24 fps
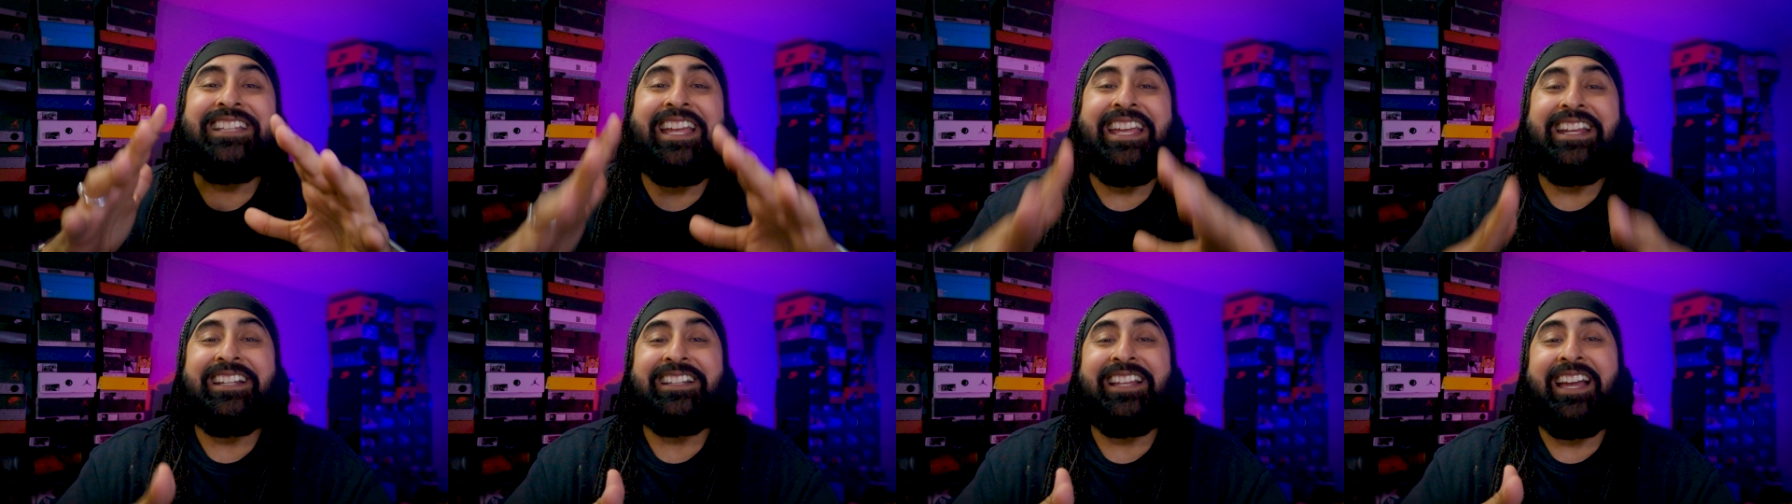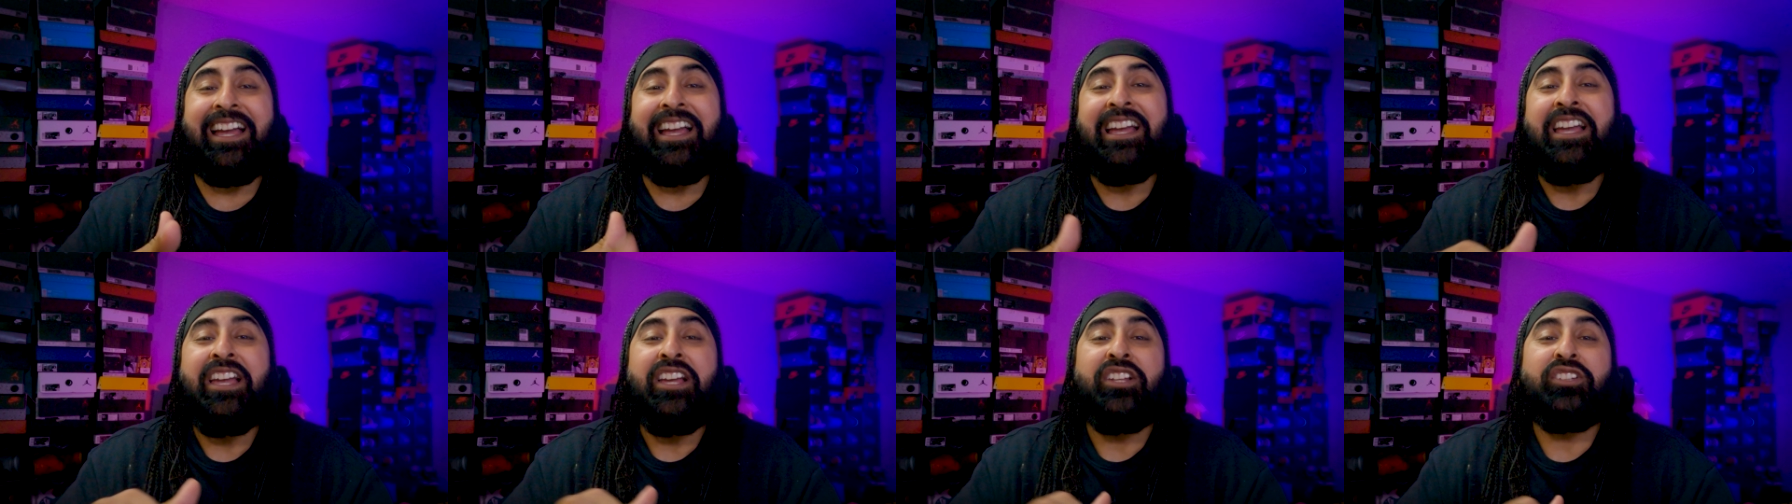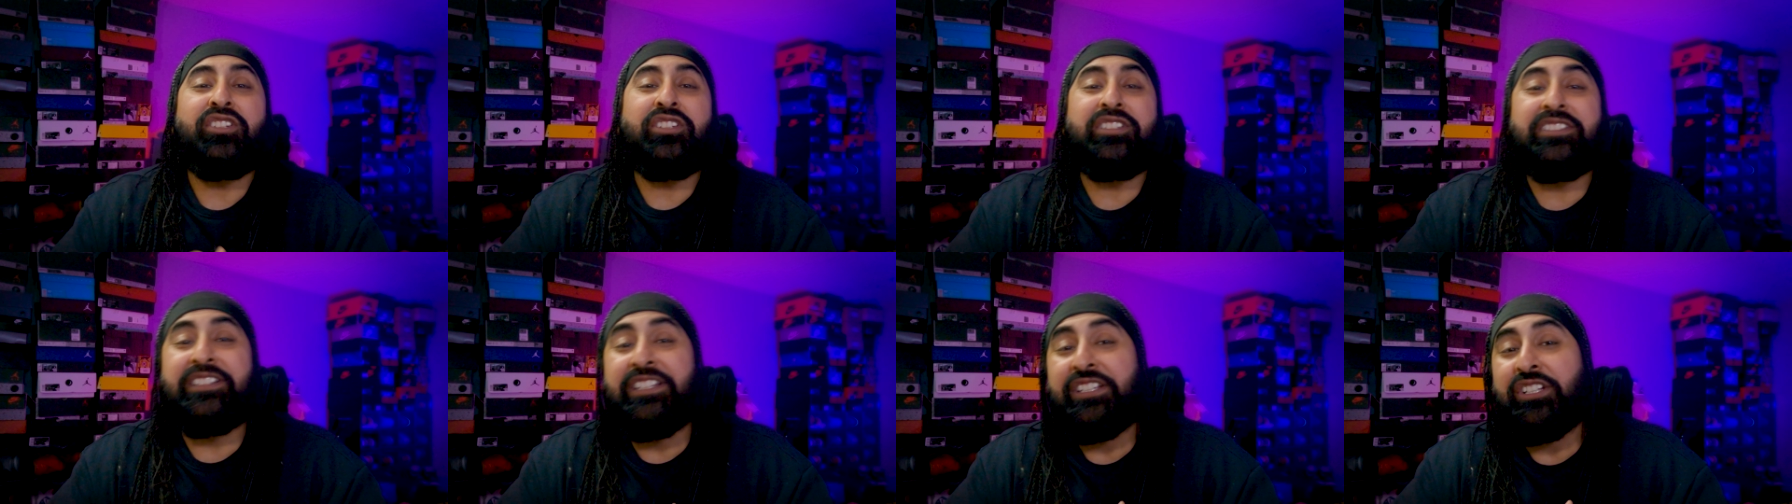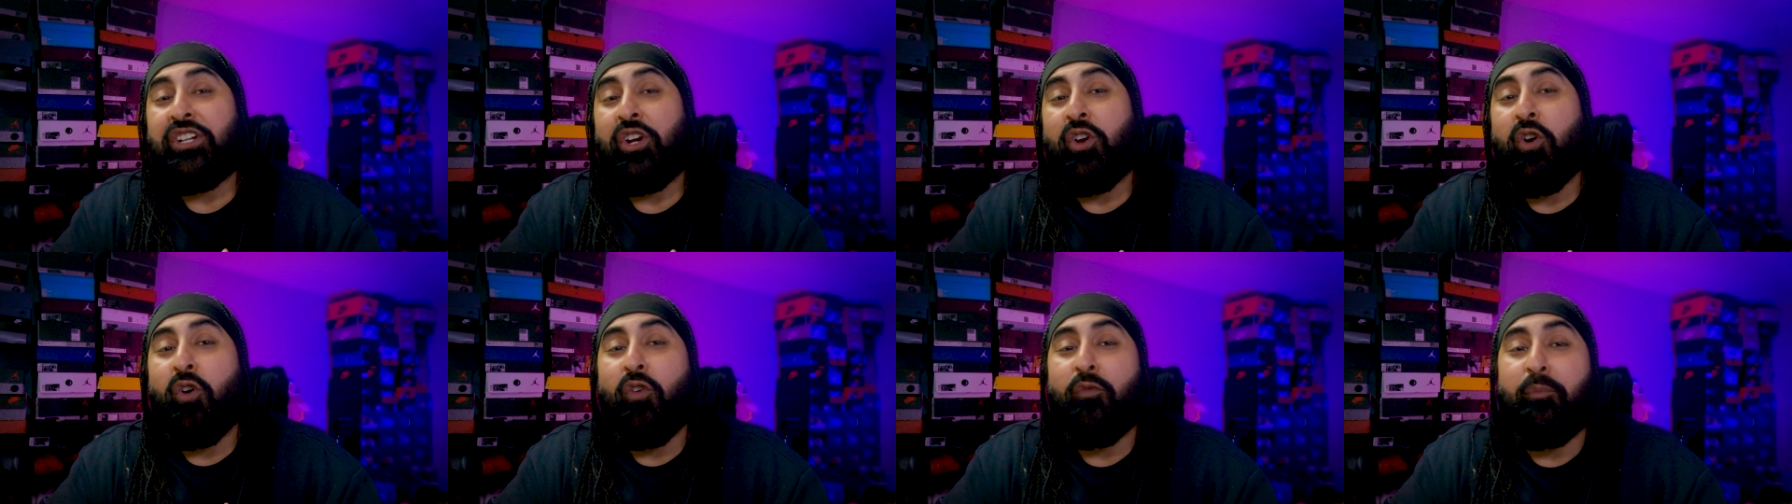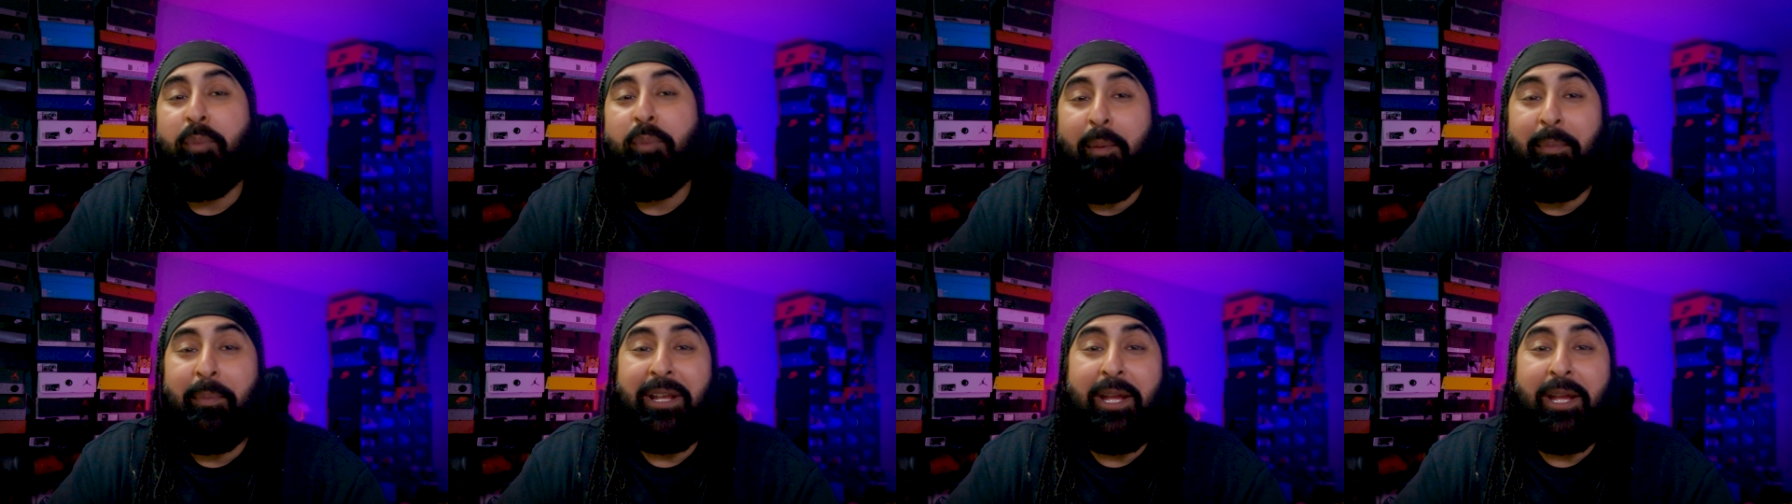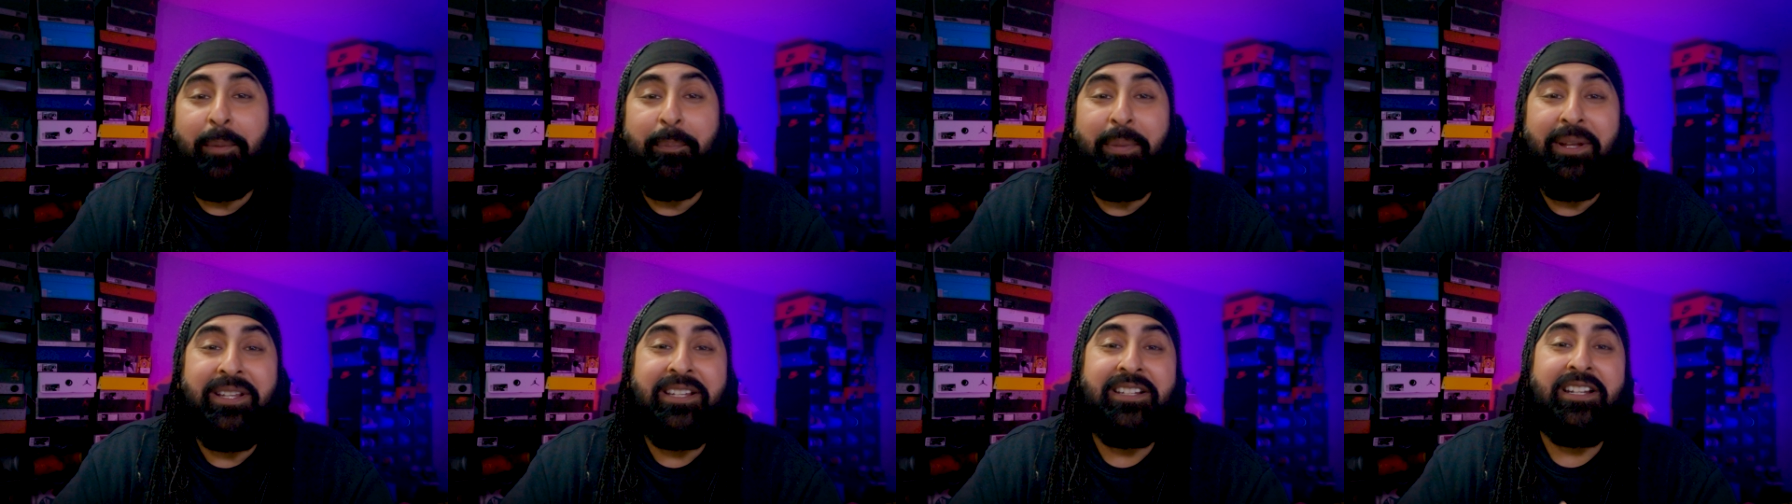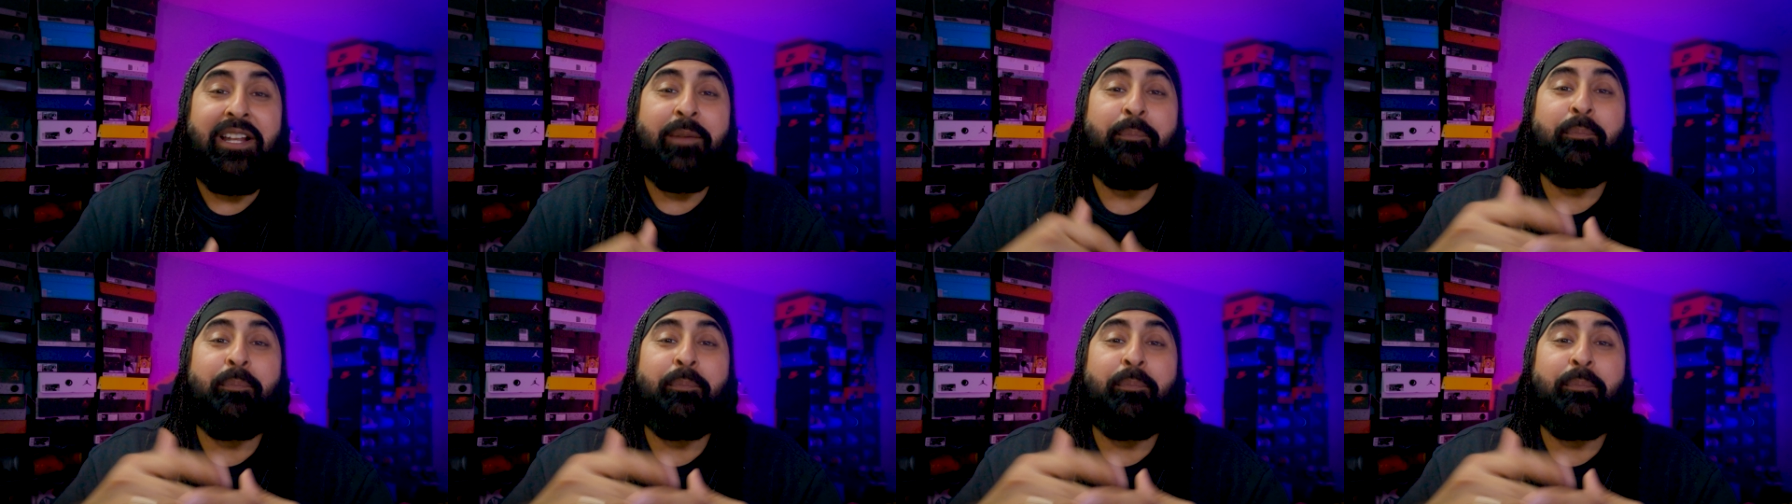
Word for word: take that to sneaker court public opinion.